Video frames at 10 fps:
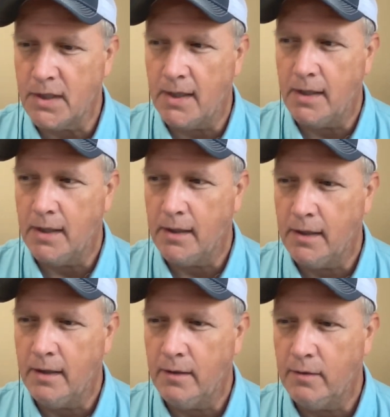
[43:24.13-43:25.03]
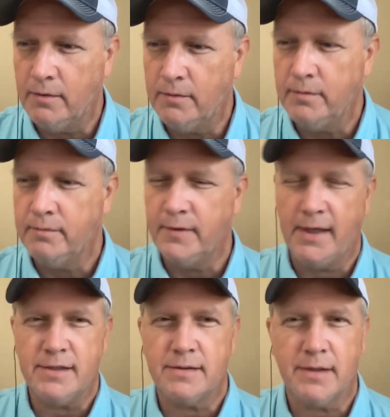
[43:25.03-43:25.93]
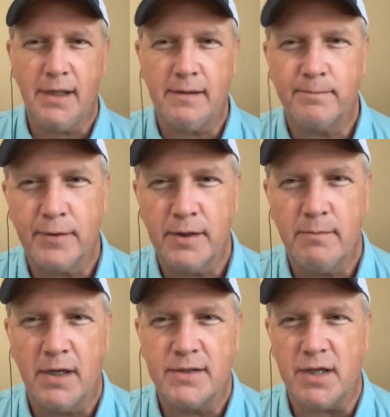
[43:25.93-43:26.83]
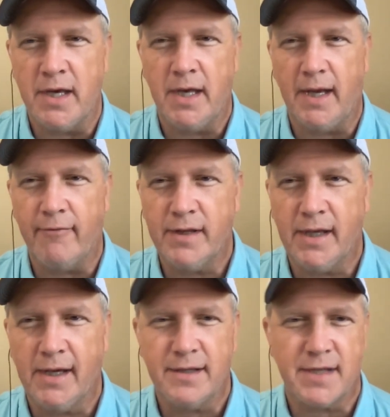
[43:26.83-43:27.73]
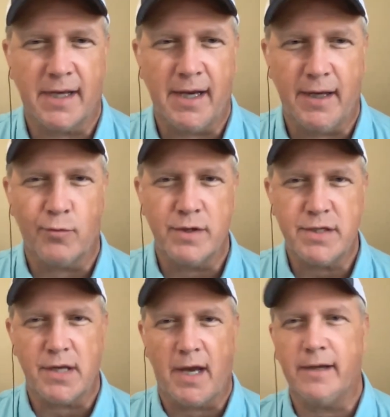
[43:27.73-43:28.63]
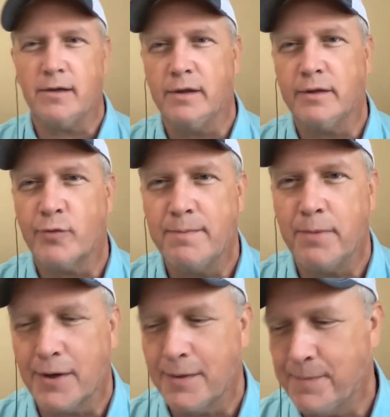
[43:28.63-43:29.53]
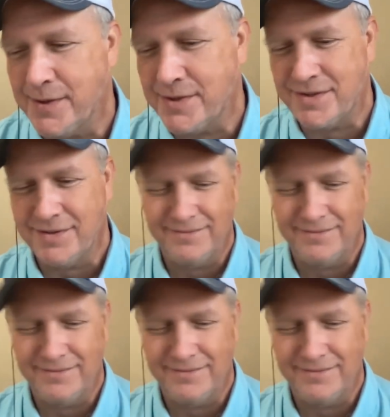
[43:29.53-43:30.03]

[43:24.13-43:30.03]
uh, that's kind of pretty much it. Everything else I kind of recycle and repurpose.